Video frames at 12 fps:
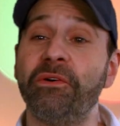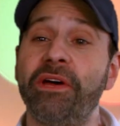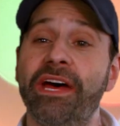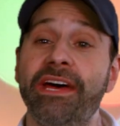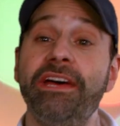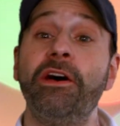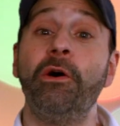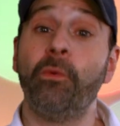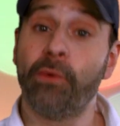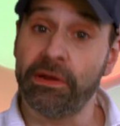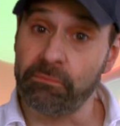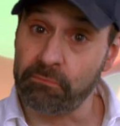okay,
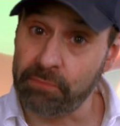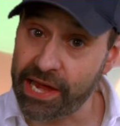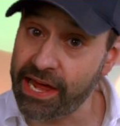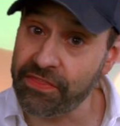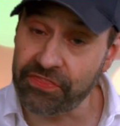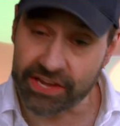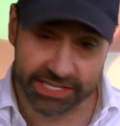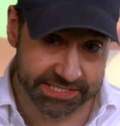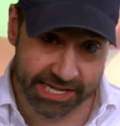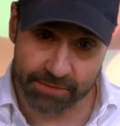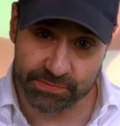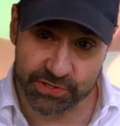when bad
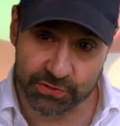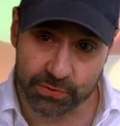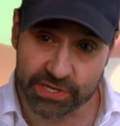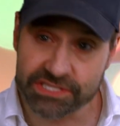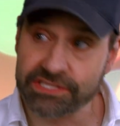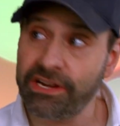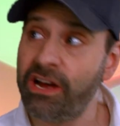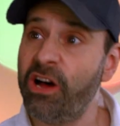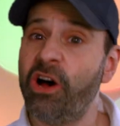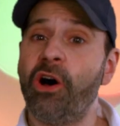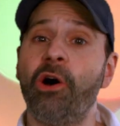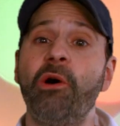things happen to us,
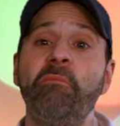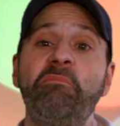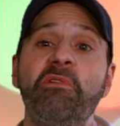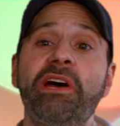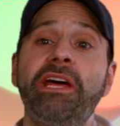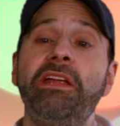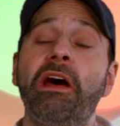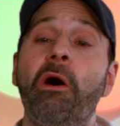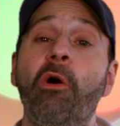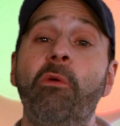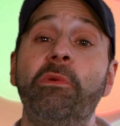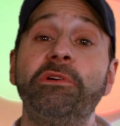our brain
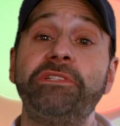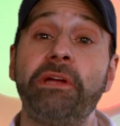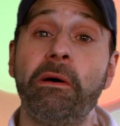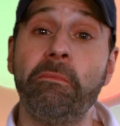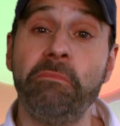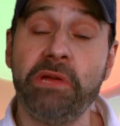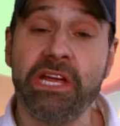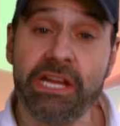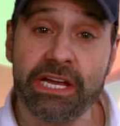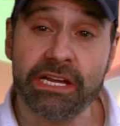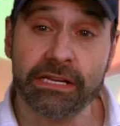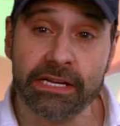almost
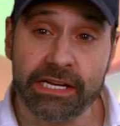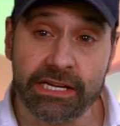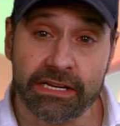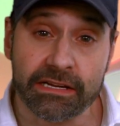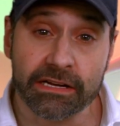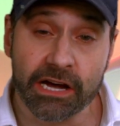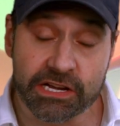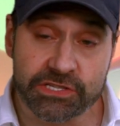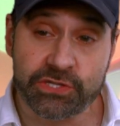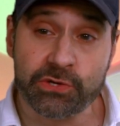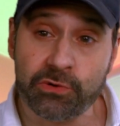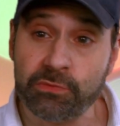immediately
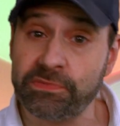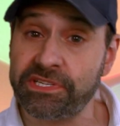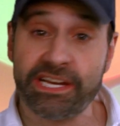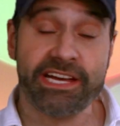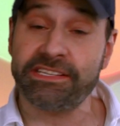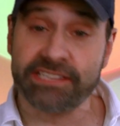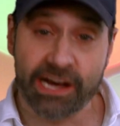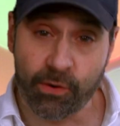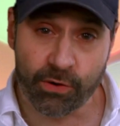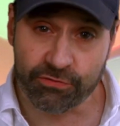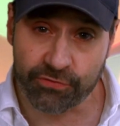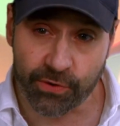assumes it's
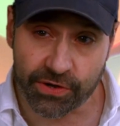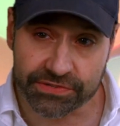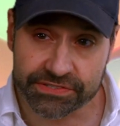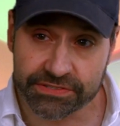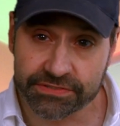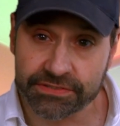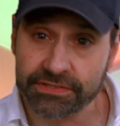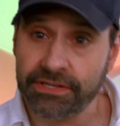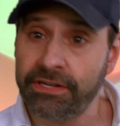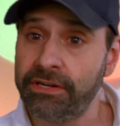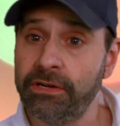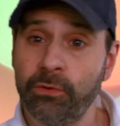our fault.
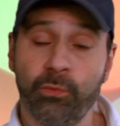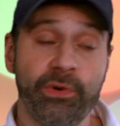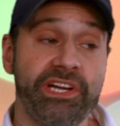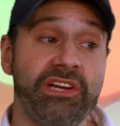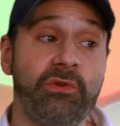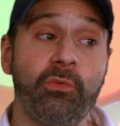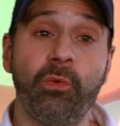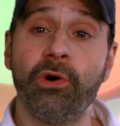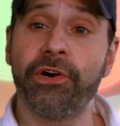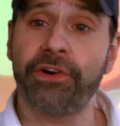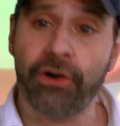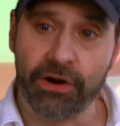We didn't
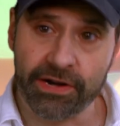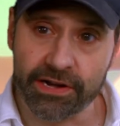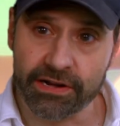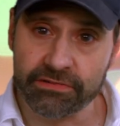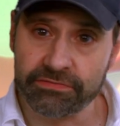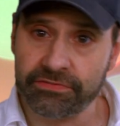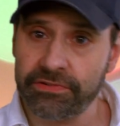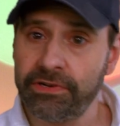work hard enough.